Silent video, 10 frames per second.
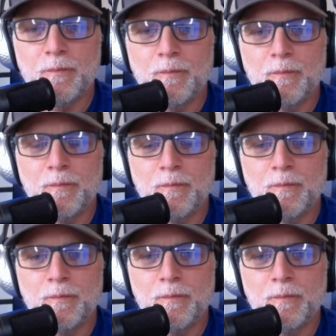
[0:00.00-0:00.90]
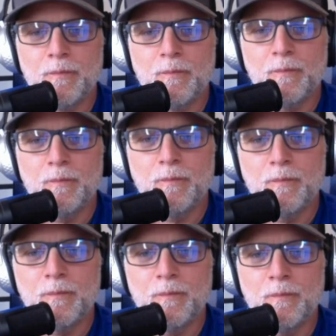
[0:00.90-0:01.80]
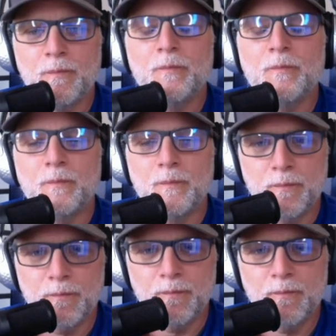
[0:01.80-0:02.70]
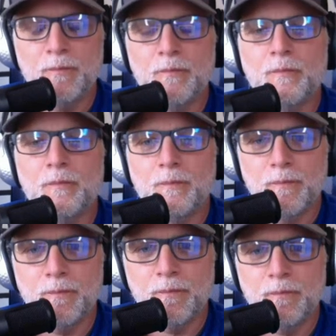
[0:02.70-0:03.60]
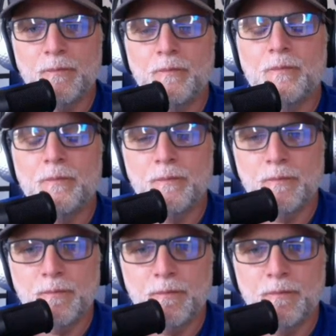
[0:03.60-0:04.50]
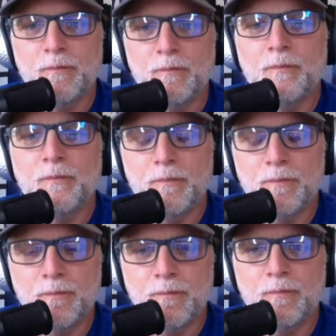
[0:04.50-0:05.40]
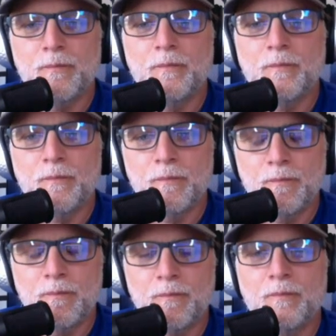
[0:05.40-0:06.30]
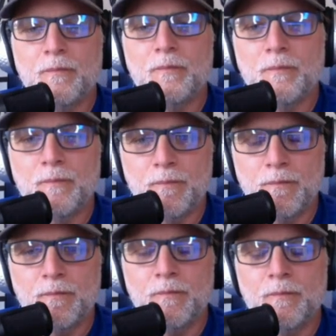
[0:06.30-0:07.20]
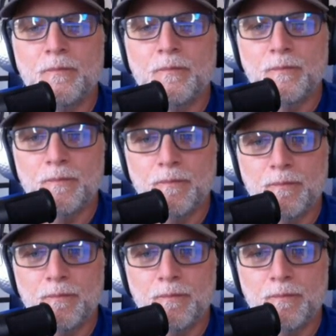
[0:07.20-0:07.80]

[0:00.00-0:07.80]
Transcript: The person shown says nothing.